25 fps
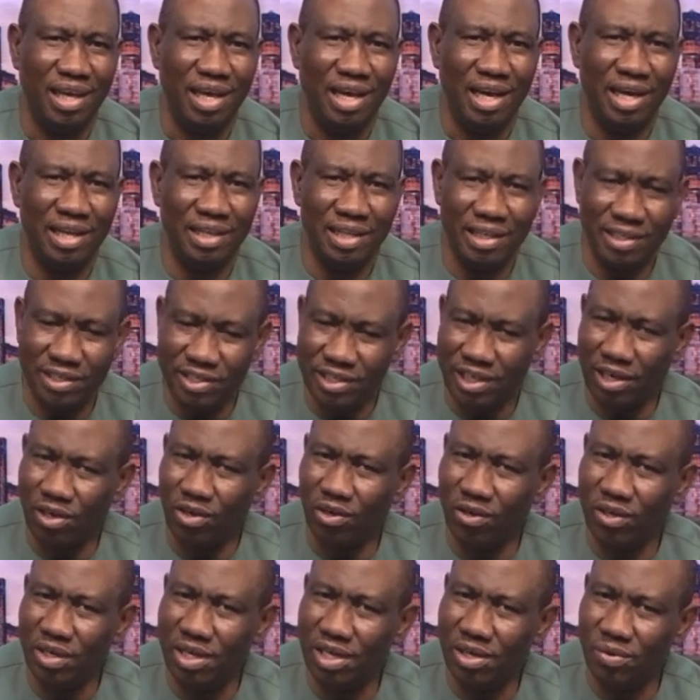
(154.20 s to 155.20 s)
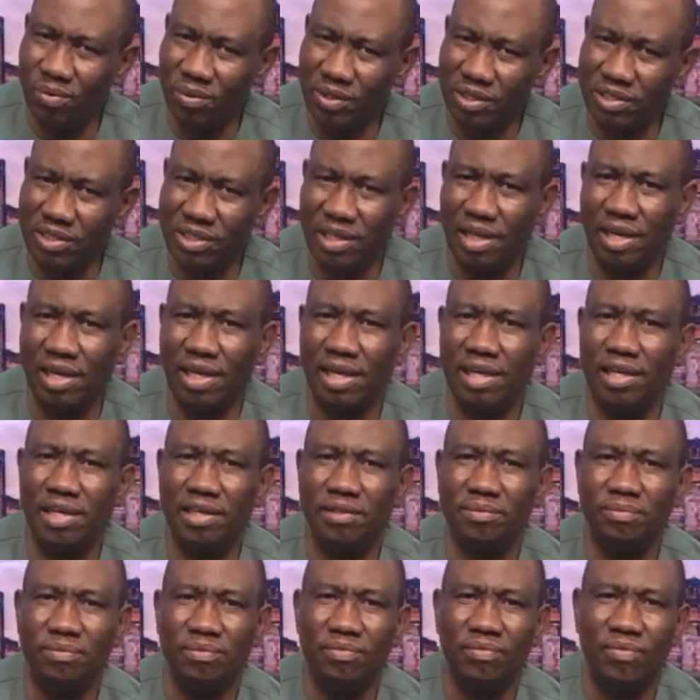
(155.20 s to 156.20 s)
And then secondly, we said,
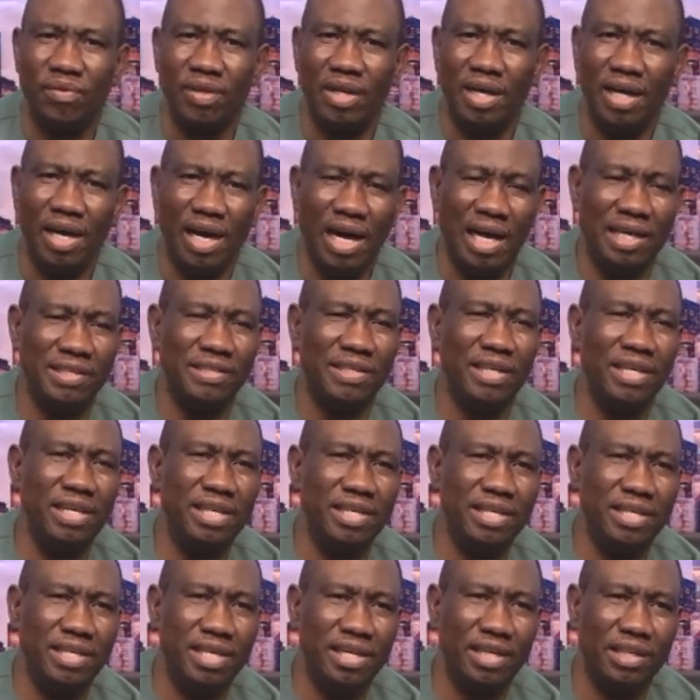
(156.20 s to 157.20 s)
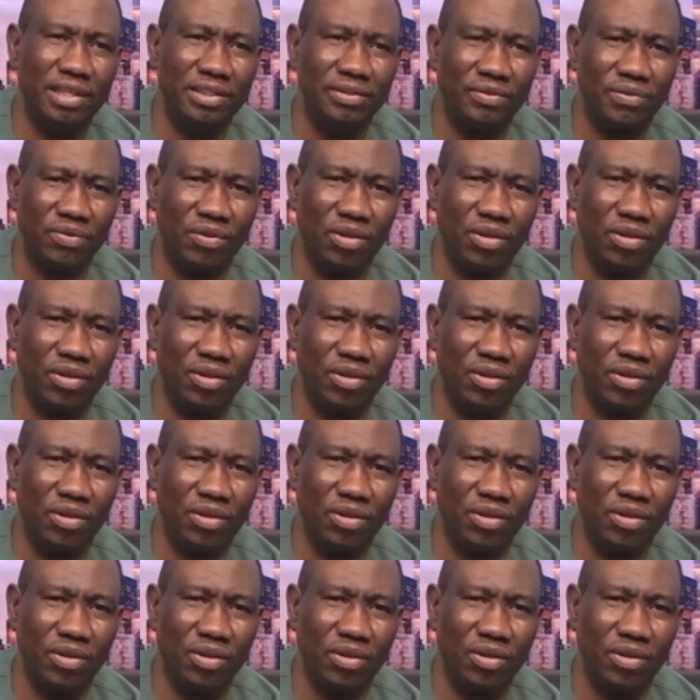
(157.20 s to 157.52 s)
as a leader,